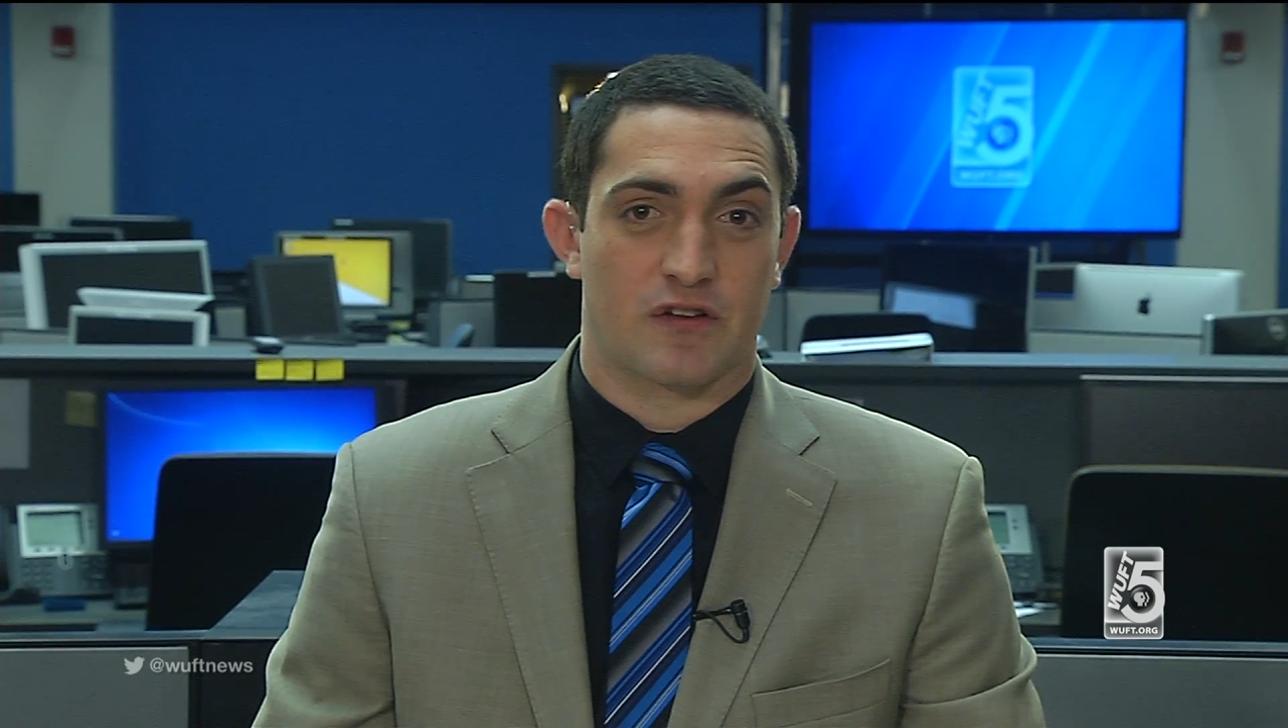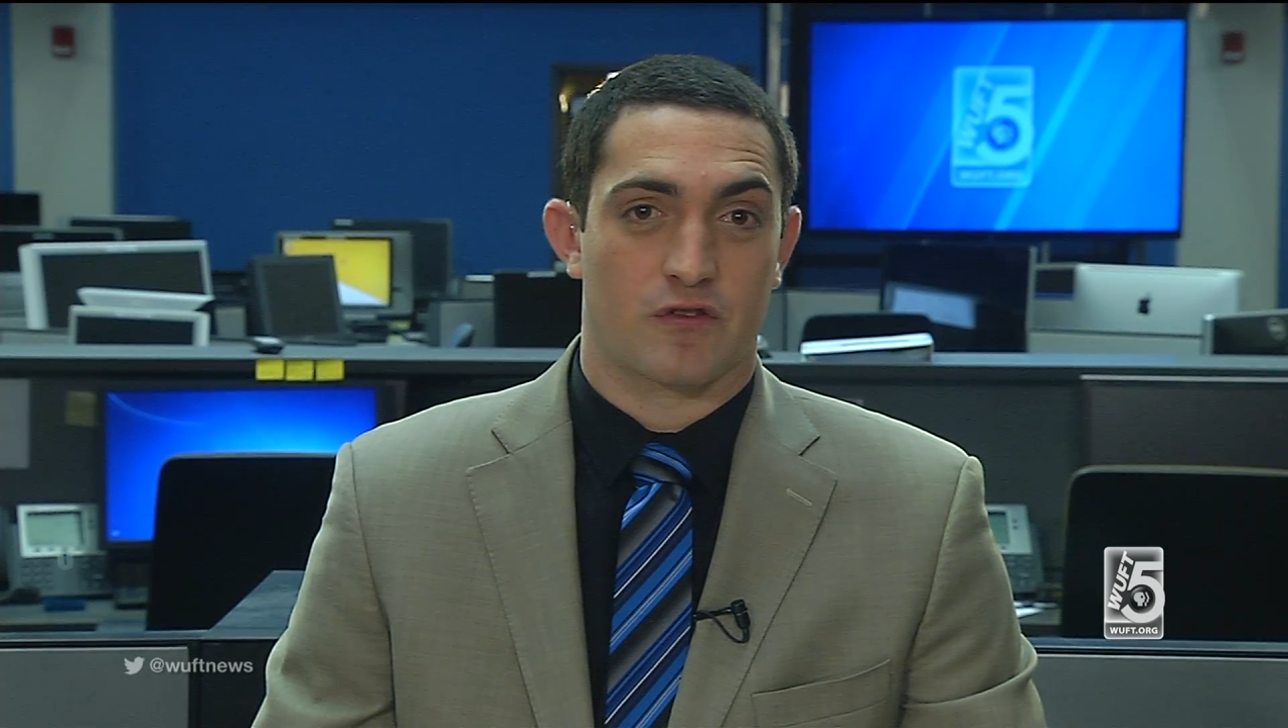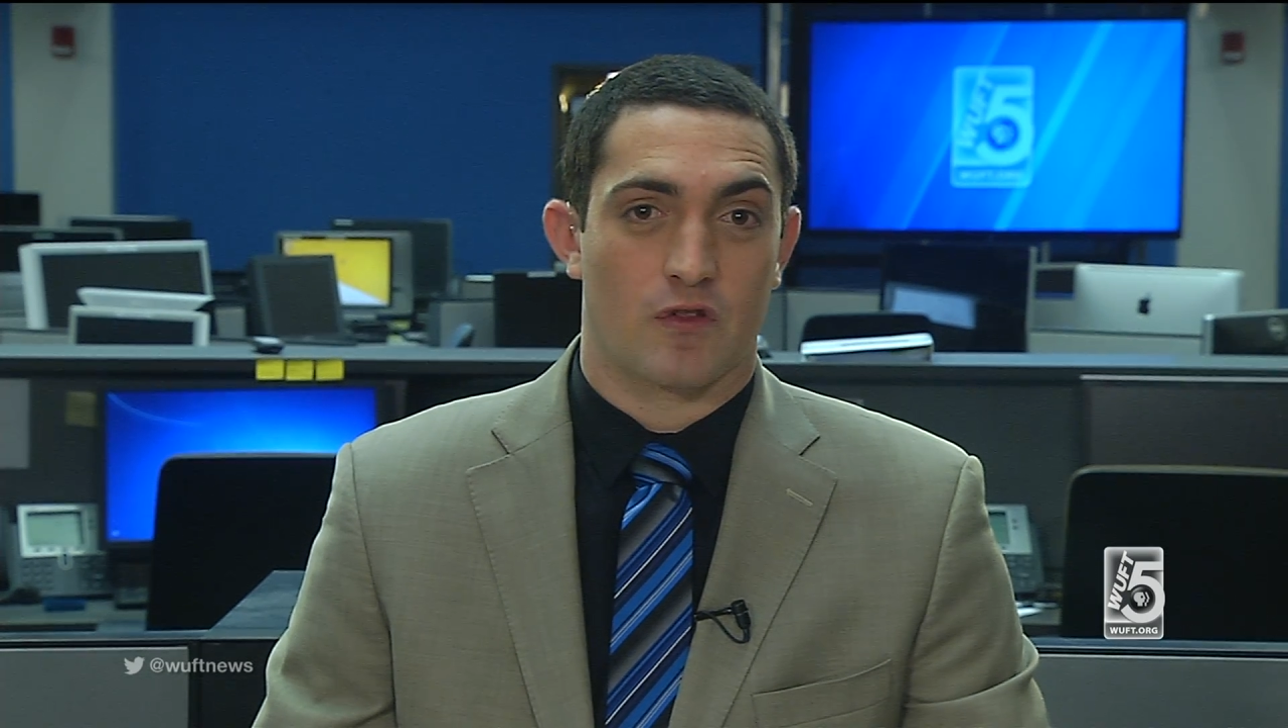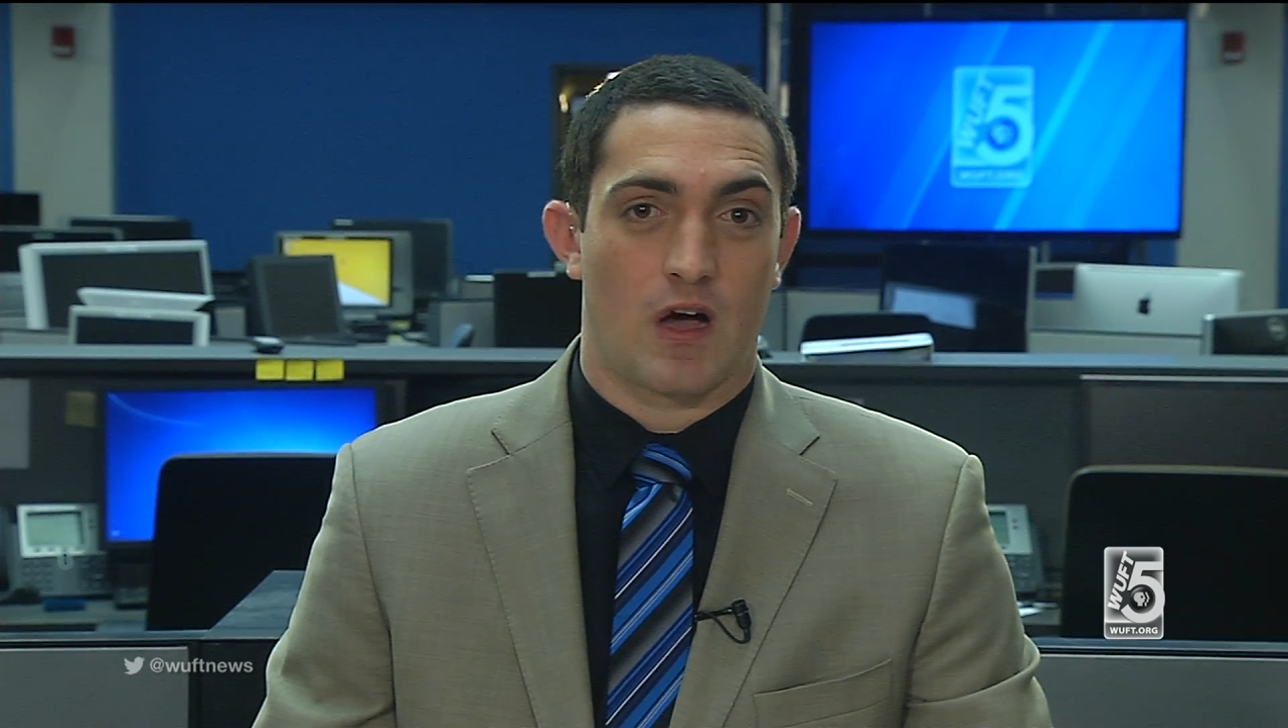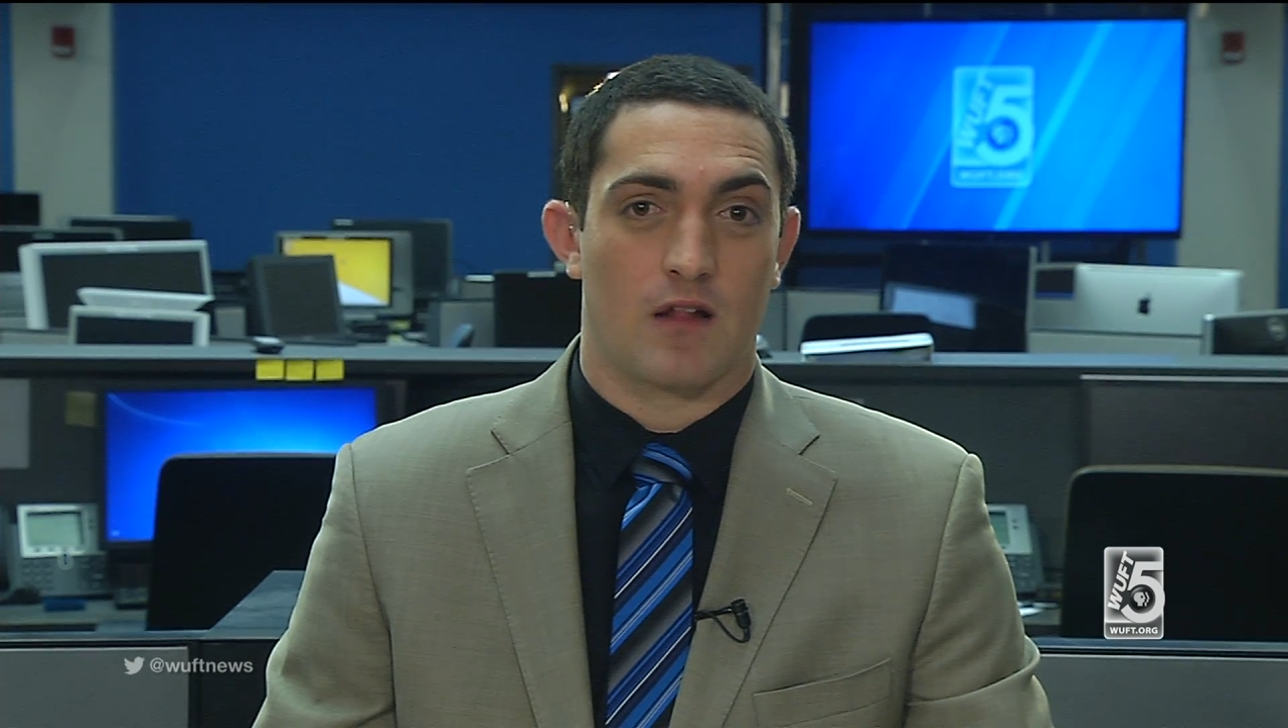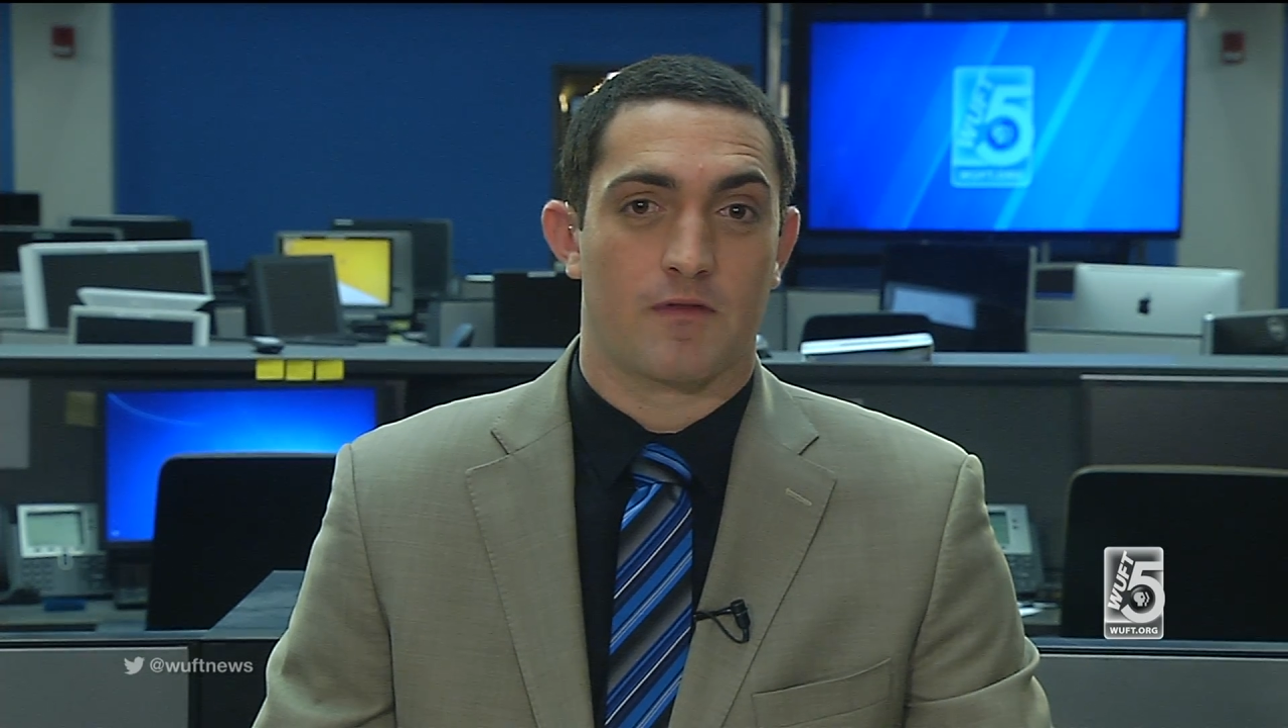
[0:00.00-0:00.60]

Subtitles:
into the Hall